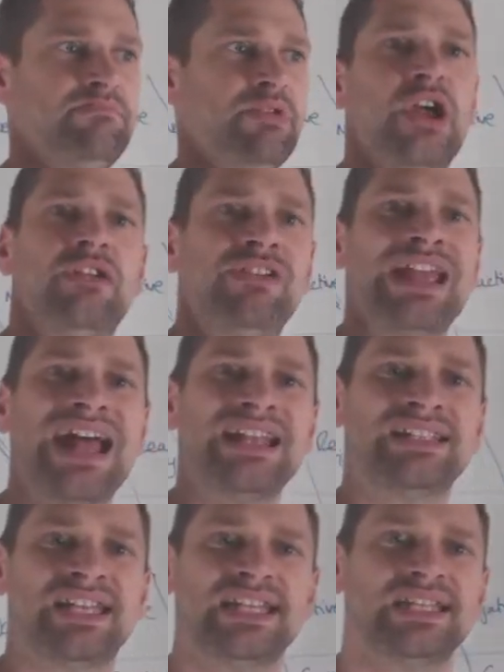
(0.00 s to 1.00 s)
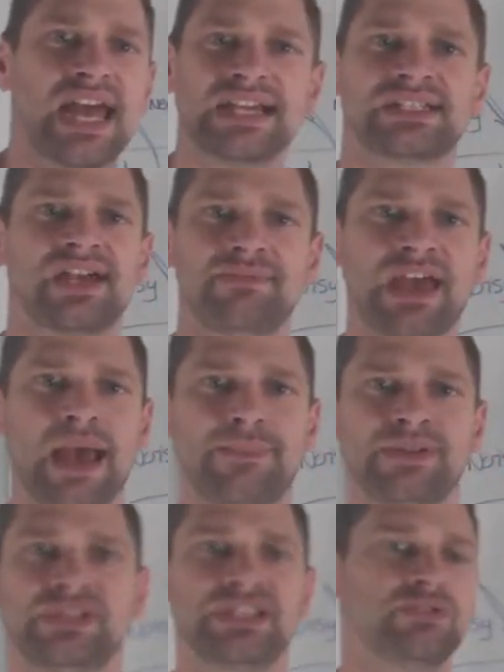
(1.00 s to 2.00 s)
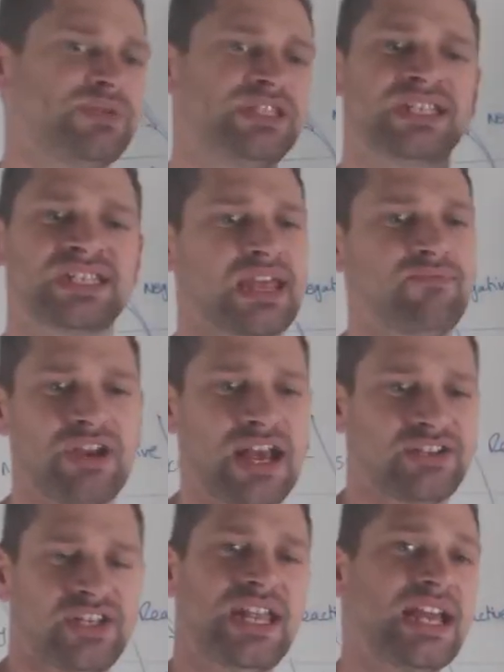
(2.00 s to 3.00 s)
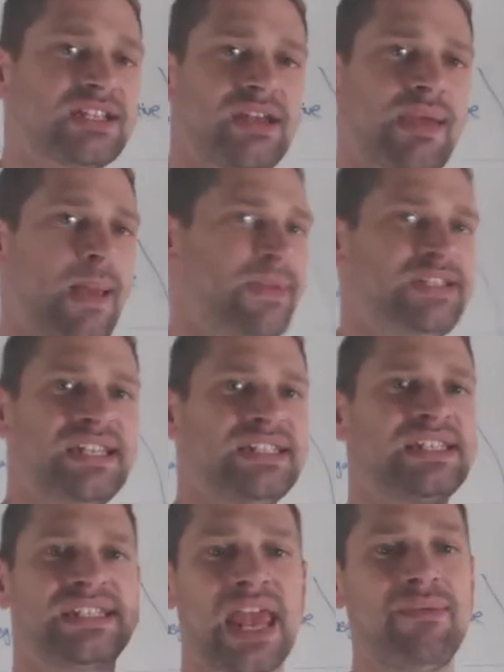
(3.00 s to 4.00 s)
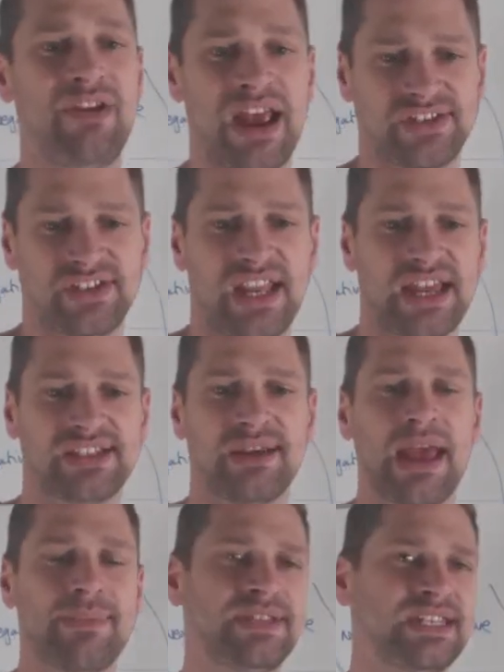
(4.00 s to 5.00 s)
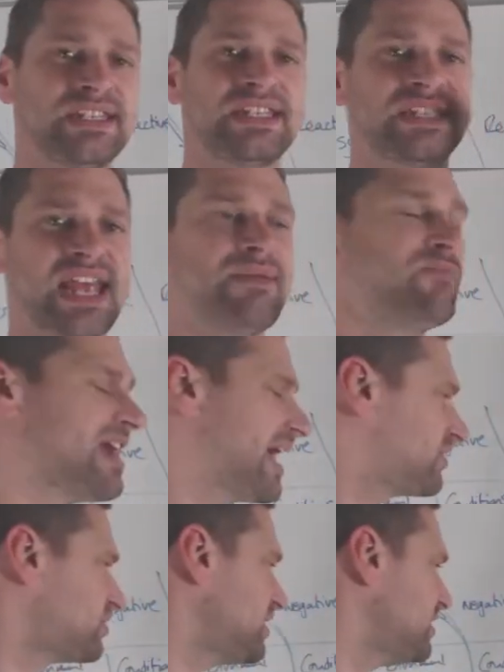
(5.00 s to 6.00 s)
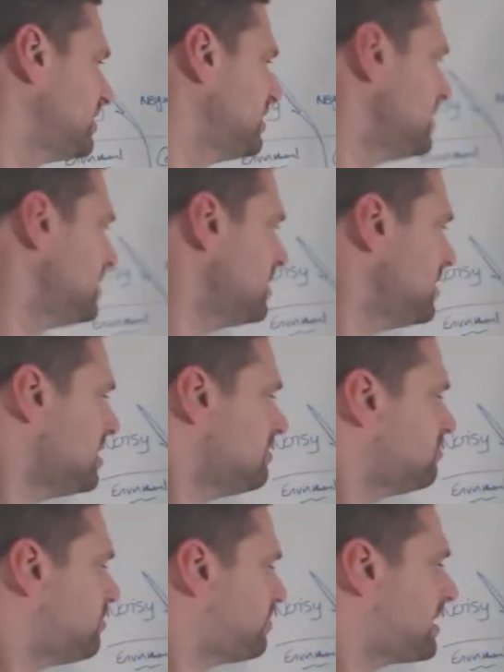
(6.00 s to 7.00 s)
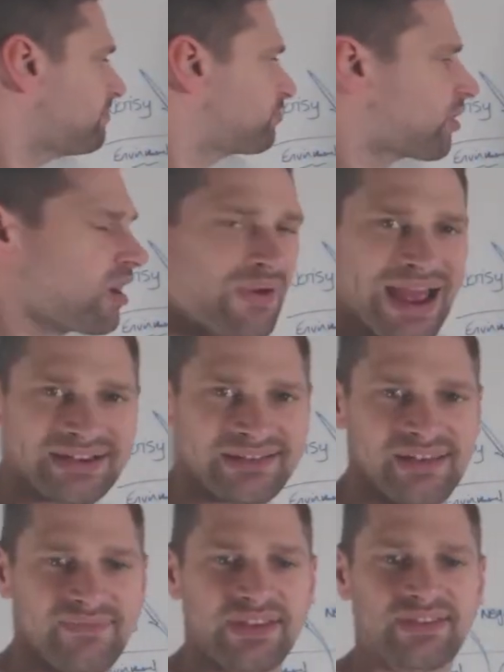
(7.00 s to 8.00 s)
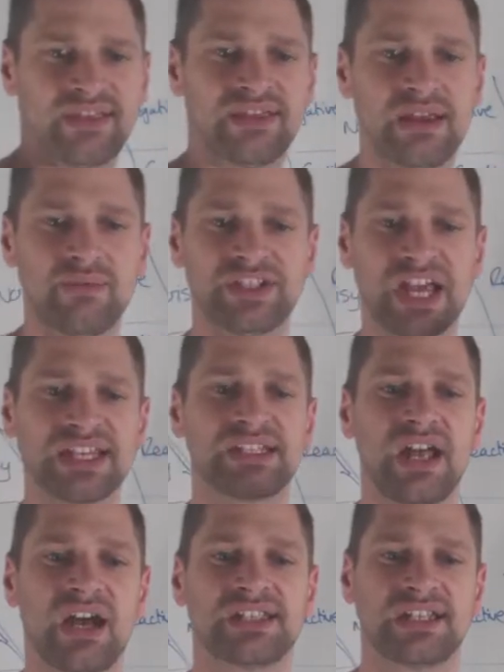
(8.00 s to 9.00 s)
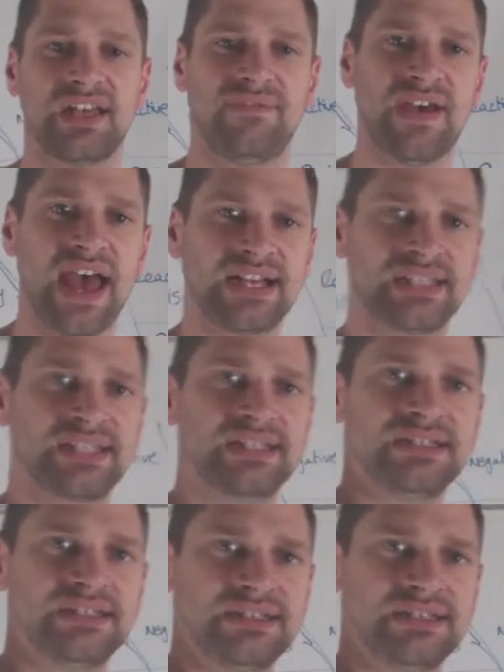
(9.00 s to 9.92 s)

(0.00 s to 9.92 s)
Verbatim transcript: But in reality, next time it happens, it'll be the same reaction. Next time it happens, it's the same reaction. Next time it happens, it's the same reaction. But being proactive is the thing which has lasting effects.